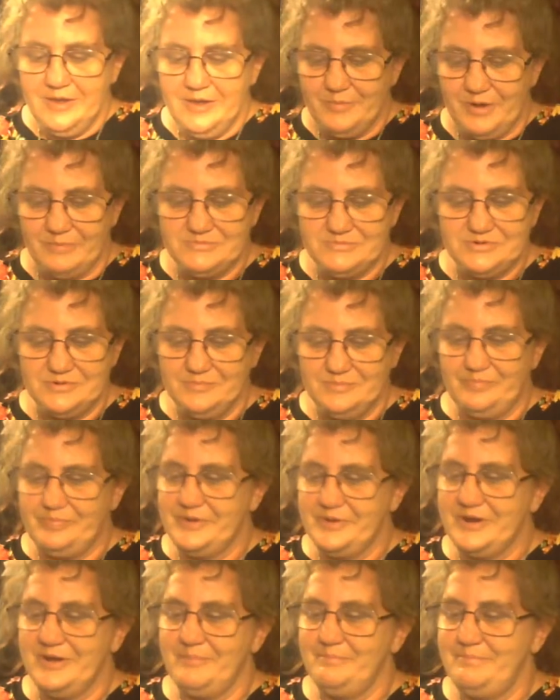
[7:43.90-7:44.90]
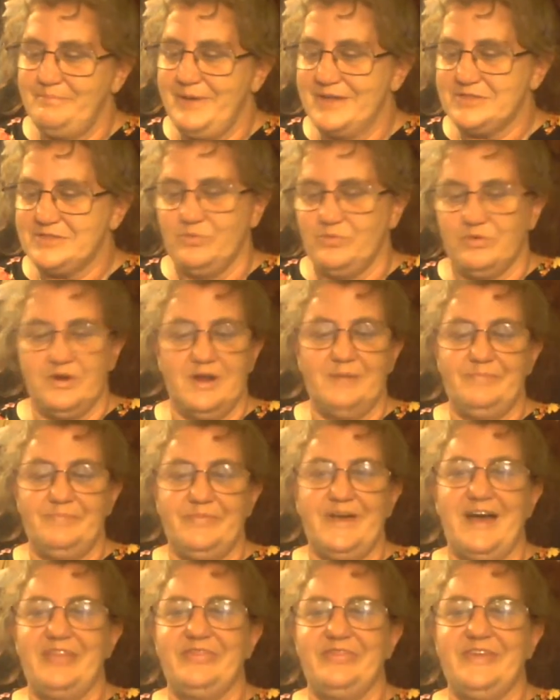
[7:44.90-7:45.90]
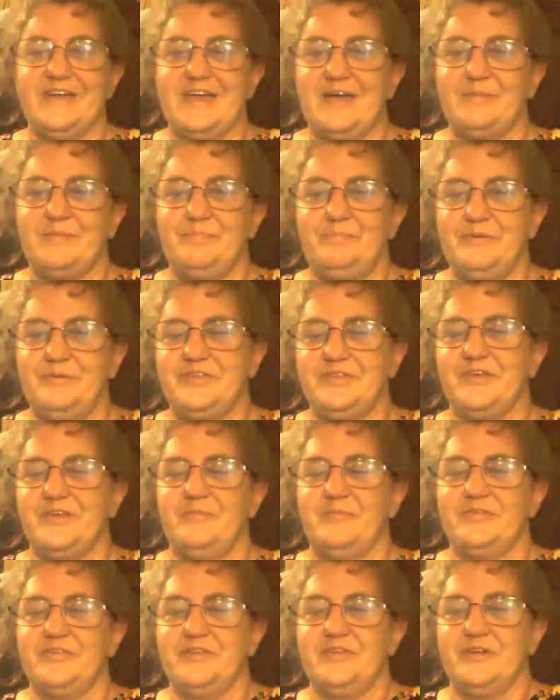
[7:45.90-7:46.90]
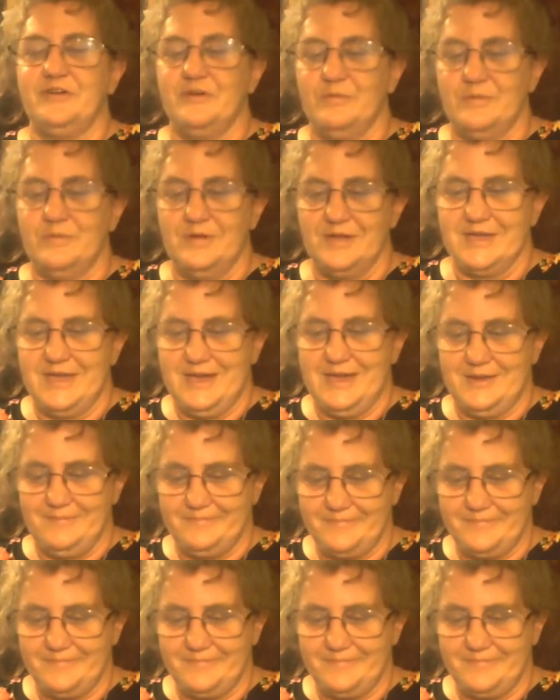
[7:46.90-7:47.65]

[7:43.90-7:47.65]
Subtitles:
I'm back to where I think I can put this on my steering wheel again.